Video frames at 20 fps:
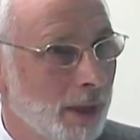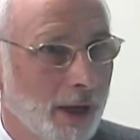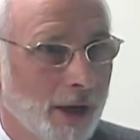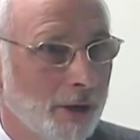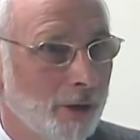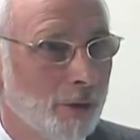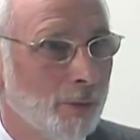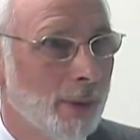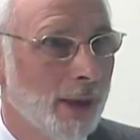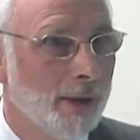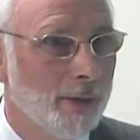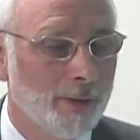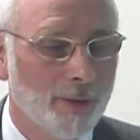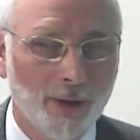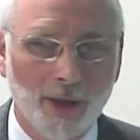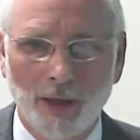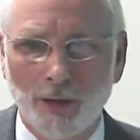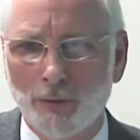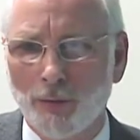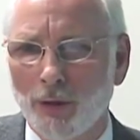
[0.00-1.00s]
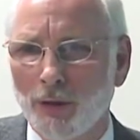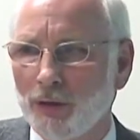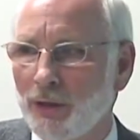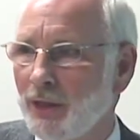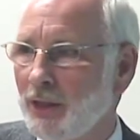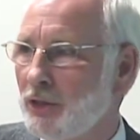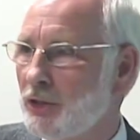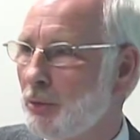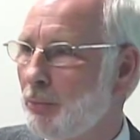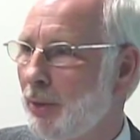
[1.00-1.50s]
and you might think, well,
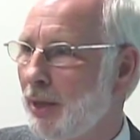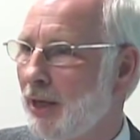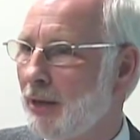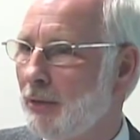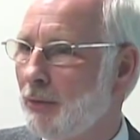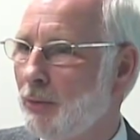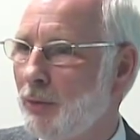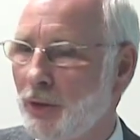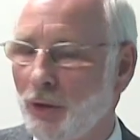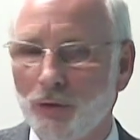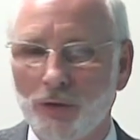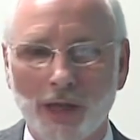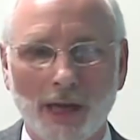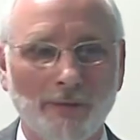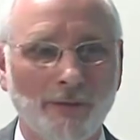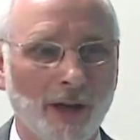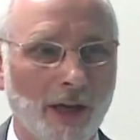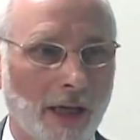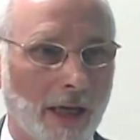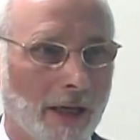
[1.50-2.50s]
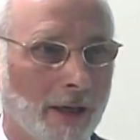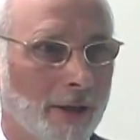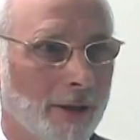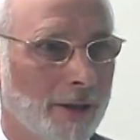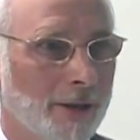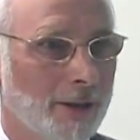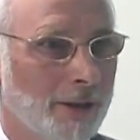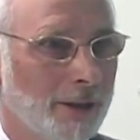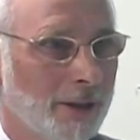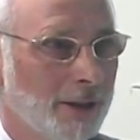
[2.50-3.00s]
in Japan we don't have any.
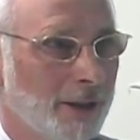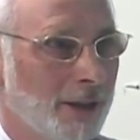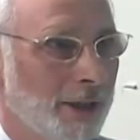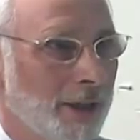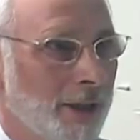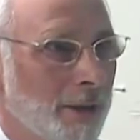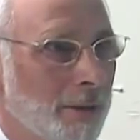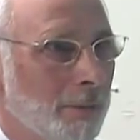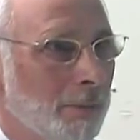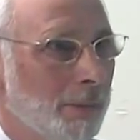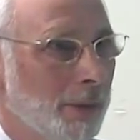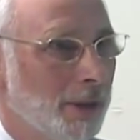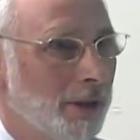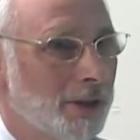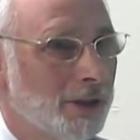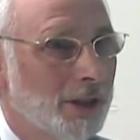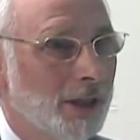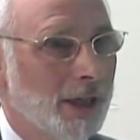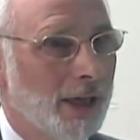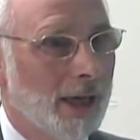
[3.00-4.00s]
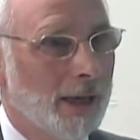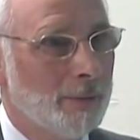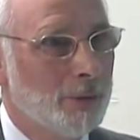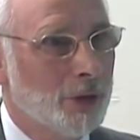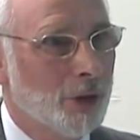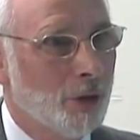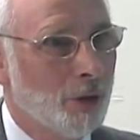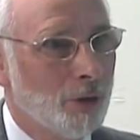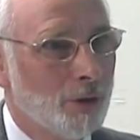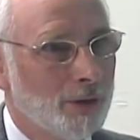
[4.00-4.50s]
But I'm
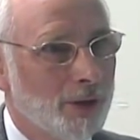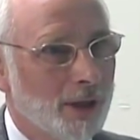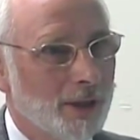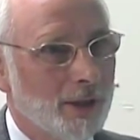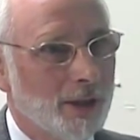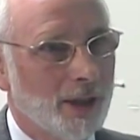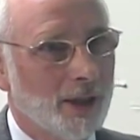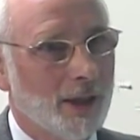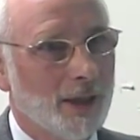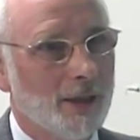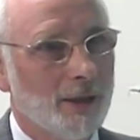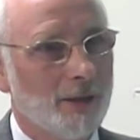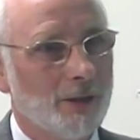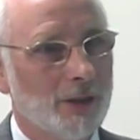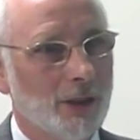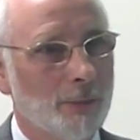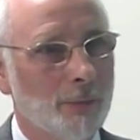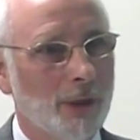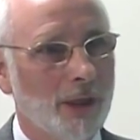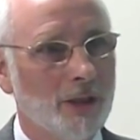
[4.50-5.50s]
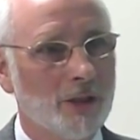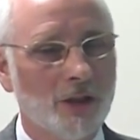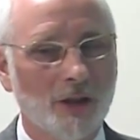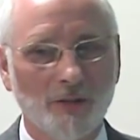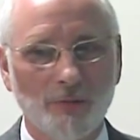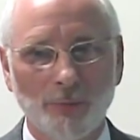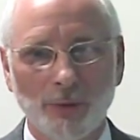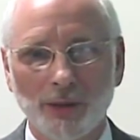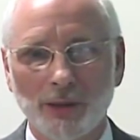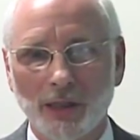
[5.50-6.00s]
told that the Japanese
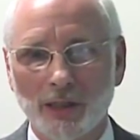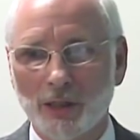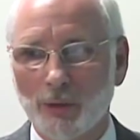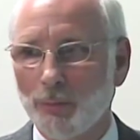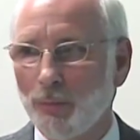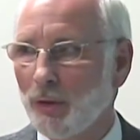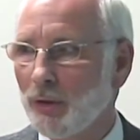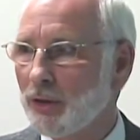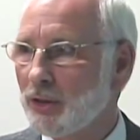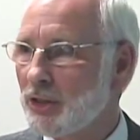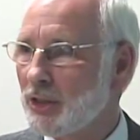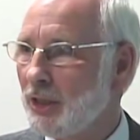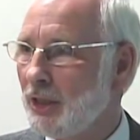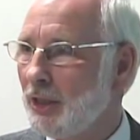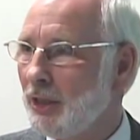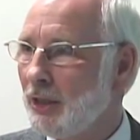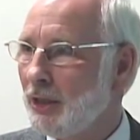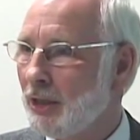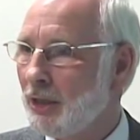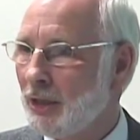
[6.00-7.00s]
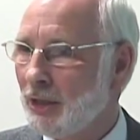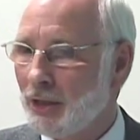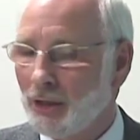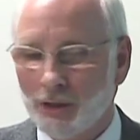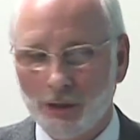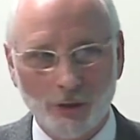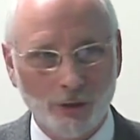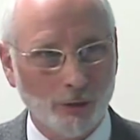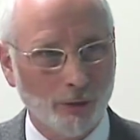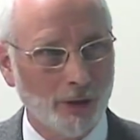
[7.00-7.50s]
government has a policy
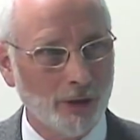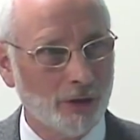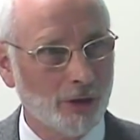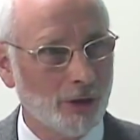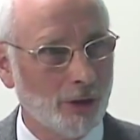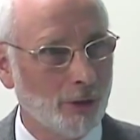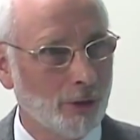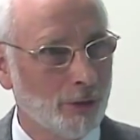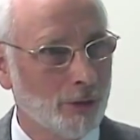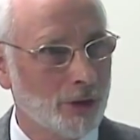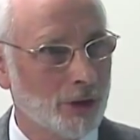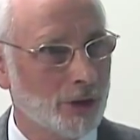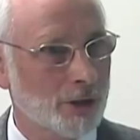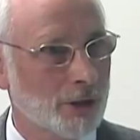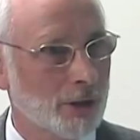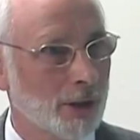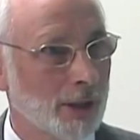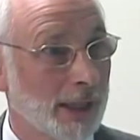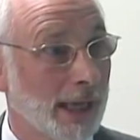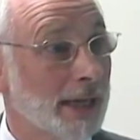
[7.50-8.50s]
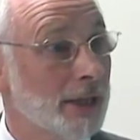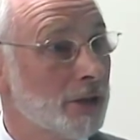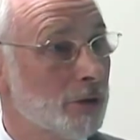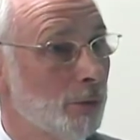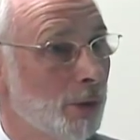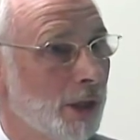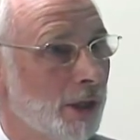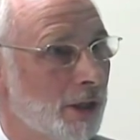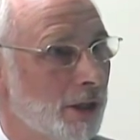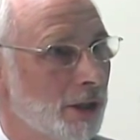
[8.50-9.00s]
to introduce
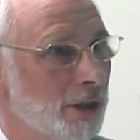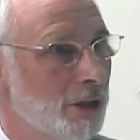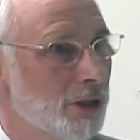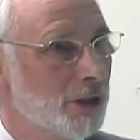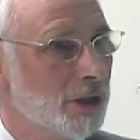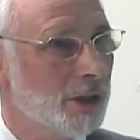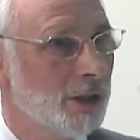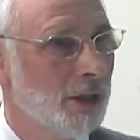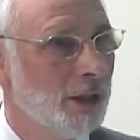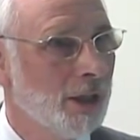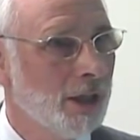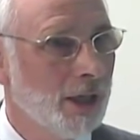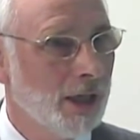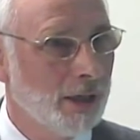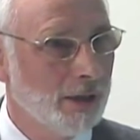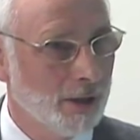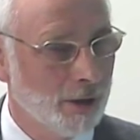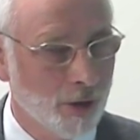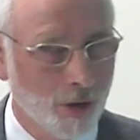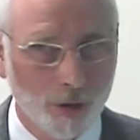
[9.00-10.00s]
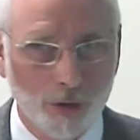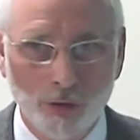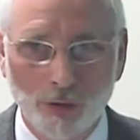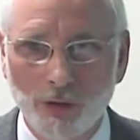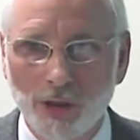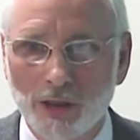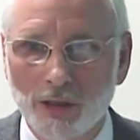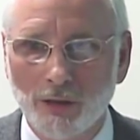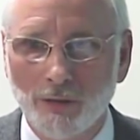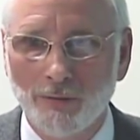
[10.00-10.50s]
guest workers in the not
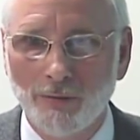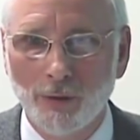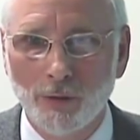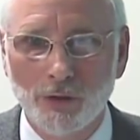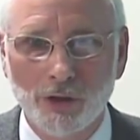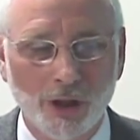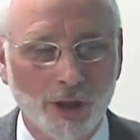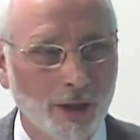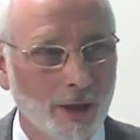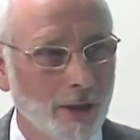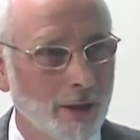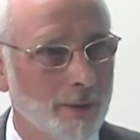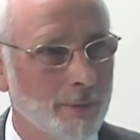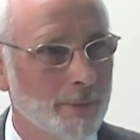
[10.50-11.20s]
too distant future.